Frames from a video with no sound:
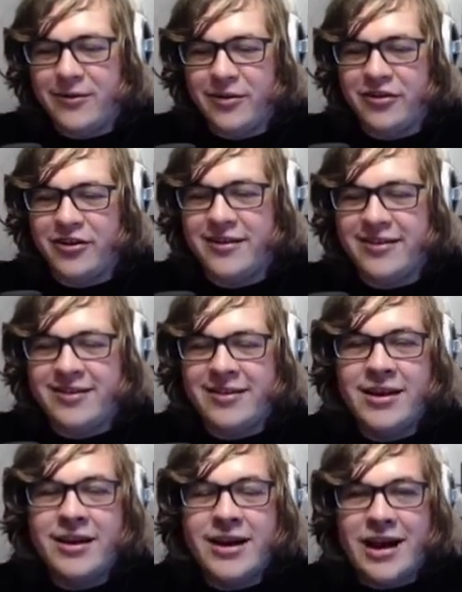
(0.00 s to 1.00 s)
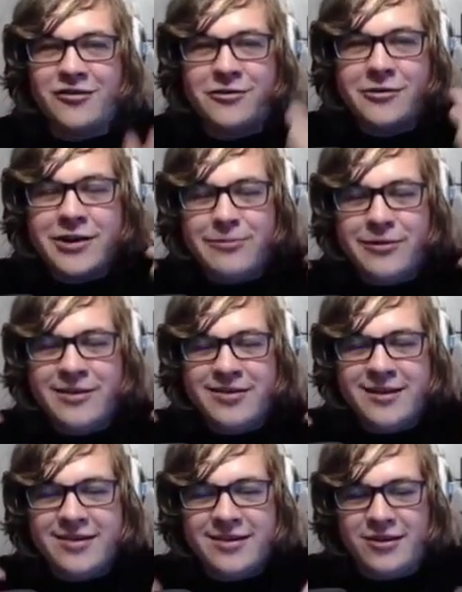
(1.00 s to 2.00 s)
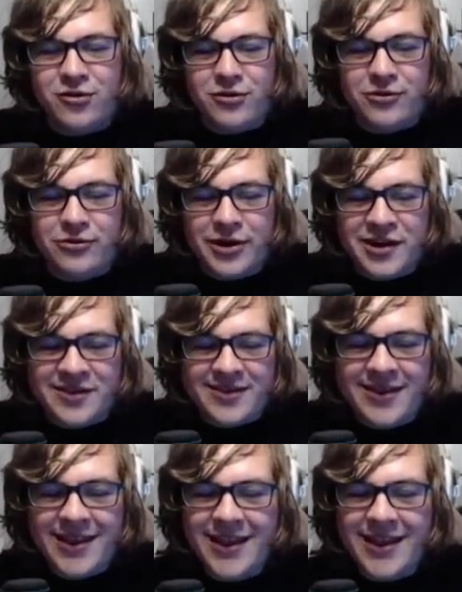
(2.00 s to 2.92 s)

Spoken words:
which is a short-haired princess in a short dress.